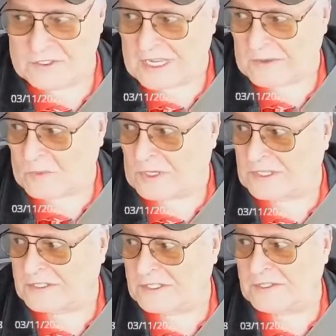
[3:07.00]
line one and
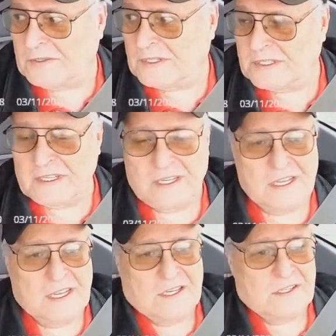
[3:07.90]
two,
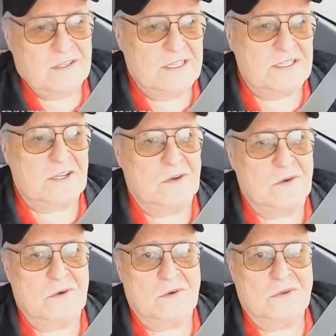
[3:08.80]
and doing this
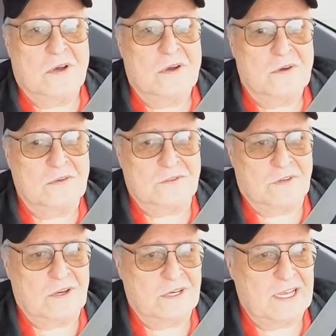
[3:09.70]
whole long
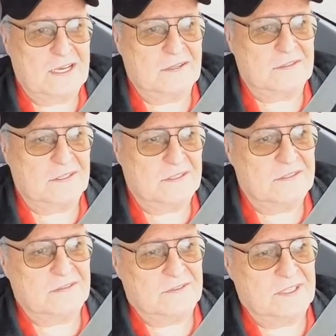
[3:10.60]
drawn out
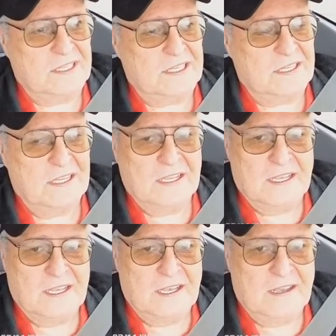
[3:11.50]
thing.
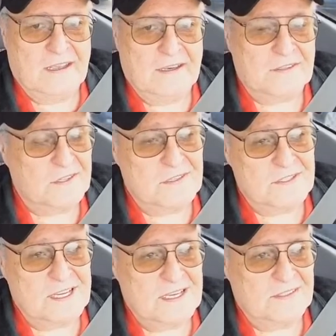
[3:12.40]
And it turns
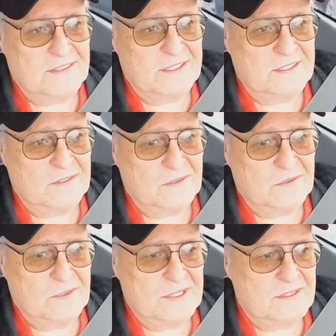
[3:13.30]
out that
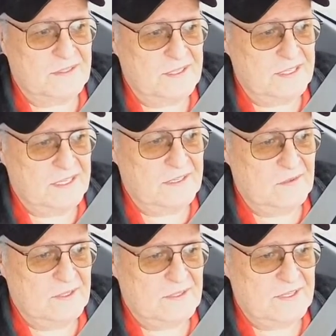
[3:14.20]
with
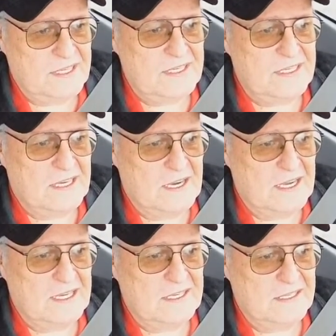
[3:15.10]
with
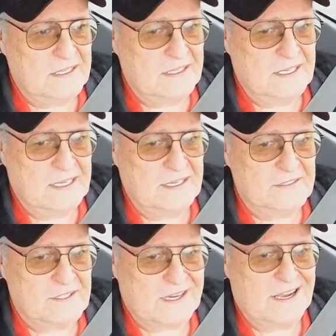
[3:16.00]
NDI and
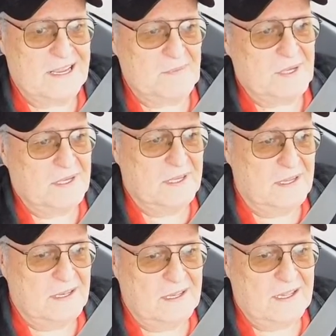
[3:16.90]
Skype,
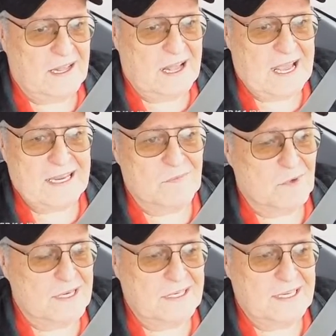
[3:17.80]
I can
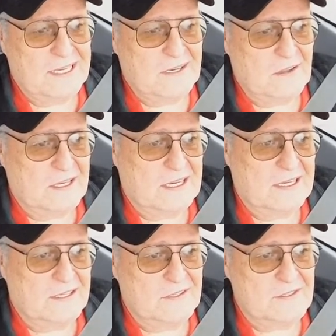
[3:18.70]
bring it in. All I got to
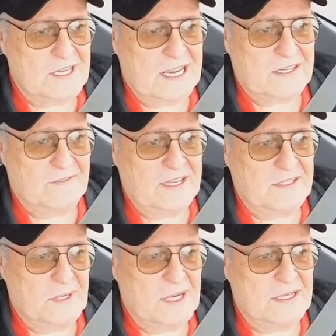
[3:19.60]
do is activate
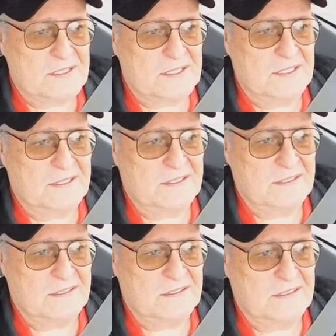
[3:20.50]
the bus,
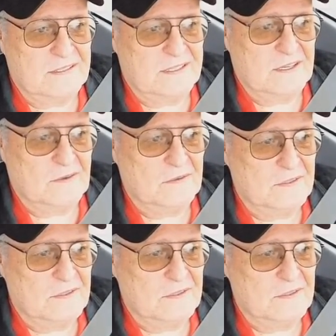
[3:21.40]
you know.